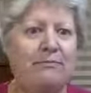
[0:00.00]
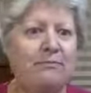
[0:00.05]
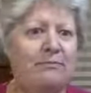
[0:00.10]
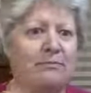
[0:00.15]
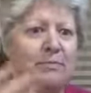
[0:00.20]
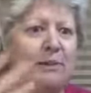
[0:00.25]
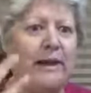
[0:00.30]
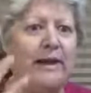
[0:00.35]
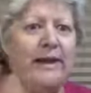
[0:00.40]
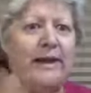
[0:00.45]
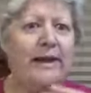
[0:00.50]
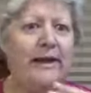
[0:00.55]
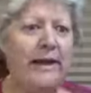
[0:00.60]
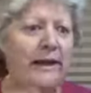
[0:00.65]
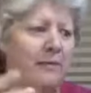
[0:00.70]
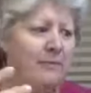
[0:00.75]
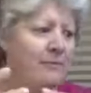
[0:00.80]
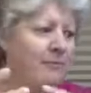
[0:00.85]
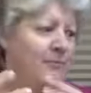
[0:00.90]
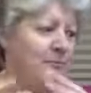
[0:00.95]
playing a
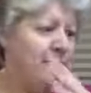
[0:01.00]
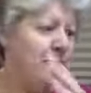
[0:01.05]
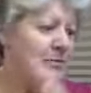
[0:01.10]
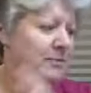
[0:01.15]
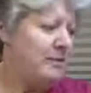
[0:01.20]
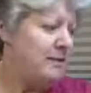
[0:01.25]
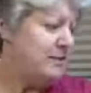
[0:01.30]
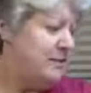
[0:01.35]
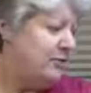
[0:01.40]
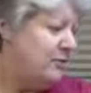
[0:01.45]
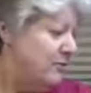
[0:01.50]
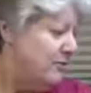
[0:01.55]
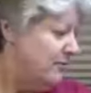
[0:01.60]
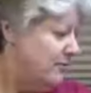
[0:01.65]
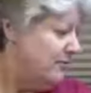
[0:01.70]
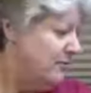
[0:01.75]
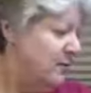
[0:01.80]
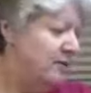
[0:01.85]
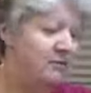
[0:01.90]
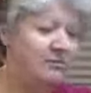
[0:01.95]
game with myself.
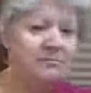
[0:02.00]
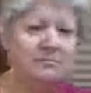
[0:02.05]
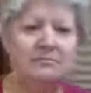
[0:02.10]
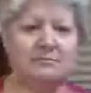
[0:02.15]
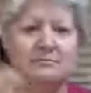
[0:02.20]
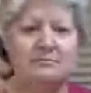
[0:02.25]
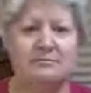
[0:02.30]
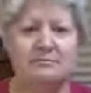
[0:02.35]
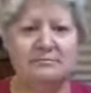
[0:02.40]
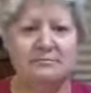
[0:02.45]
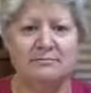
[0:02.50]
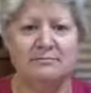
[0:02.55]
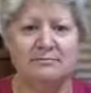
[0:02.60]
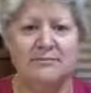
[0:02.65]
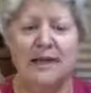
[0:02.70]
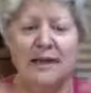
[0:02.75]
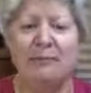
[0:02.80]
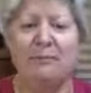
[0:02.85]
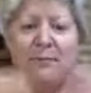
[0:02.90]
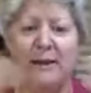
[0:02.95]
Well,
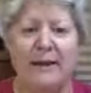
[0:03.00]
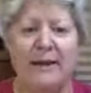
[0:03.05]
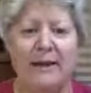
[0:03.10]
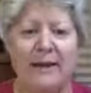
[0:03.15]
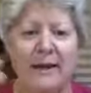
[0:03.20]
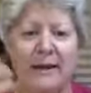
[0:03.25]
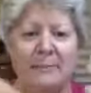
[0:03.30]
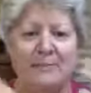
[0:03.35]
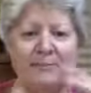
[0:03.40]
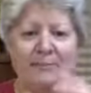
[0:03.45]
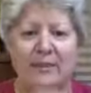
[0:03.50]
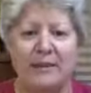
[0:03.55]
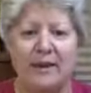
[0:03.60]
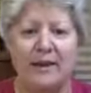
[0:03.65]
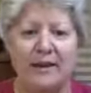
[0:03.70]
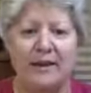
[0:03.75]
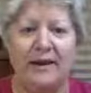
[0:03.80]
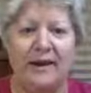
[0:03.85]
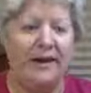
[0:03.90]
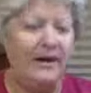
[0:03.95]
yeah, playing a game.
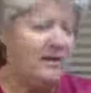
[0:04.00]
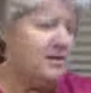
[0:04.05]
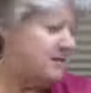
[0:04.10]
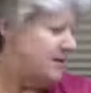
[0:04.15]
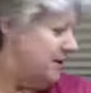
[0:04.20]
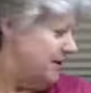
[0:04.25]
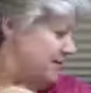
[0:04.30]
I just suddenly